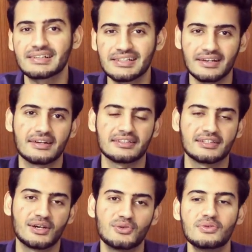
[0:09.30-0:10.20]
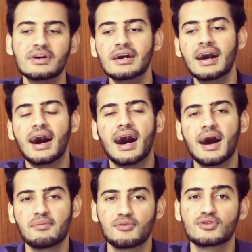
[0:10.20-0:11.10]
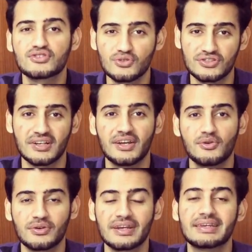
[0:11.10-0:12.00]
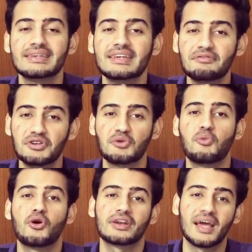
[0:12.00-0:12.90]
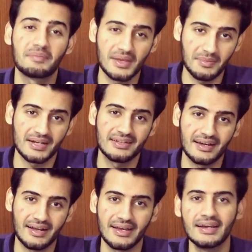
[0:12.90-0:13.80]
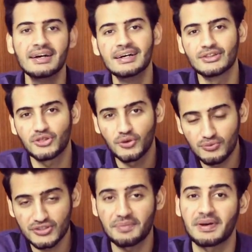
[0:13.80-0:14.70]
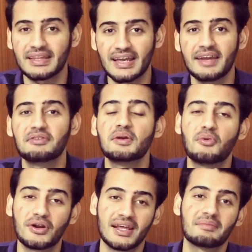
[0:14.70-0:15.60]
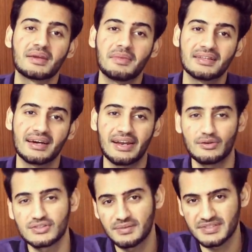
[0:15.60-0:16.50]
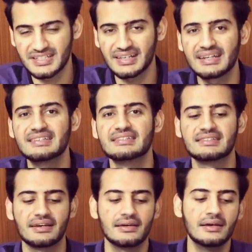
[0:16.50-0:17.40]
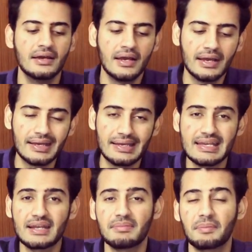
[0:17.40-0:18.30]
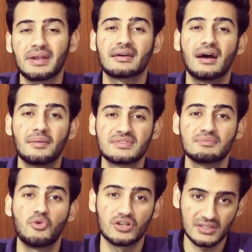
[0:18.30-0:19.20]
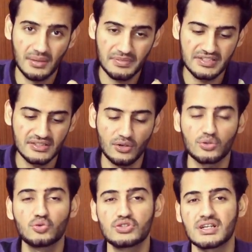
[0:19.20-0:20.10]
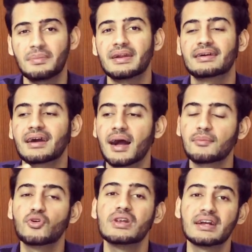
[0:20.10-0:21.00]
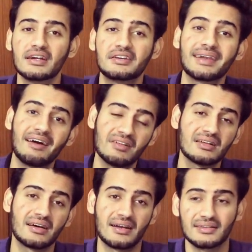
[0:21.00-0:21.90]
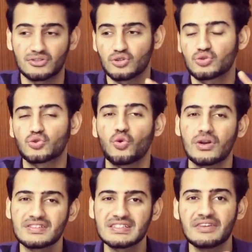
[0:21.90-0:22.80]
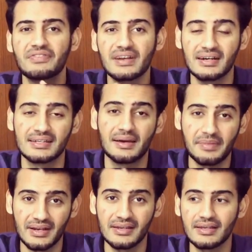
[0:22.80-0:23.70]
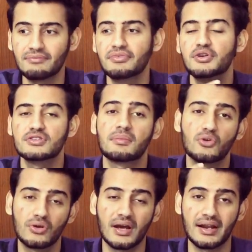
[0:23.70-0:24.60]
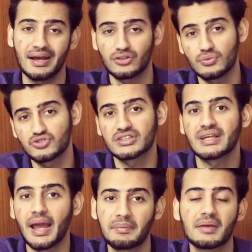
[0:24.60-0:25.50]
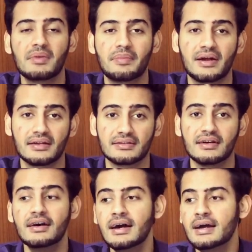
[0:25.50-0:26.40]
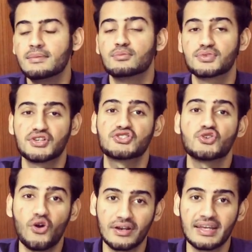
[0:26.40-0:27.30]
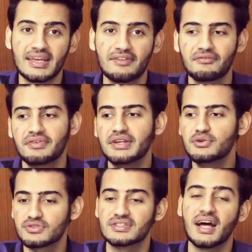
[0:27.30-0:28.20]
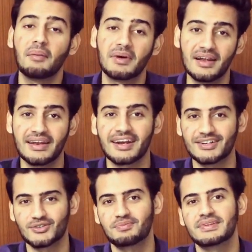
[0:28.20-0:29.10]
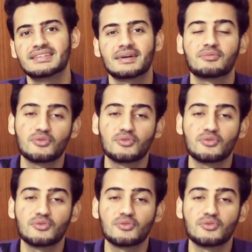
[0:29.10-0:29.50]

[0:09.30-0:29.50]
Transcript: clear one thing, you are thinking that this video is coming after a lot of time. So I know that this video is coming after a lot of time, there are some reasons. One, I was very busy with my work and the other, I was traveling with my work. So it was a little difficult for me to upload videos, so I didn't get time. I don't have a shock to make videos, so please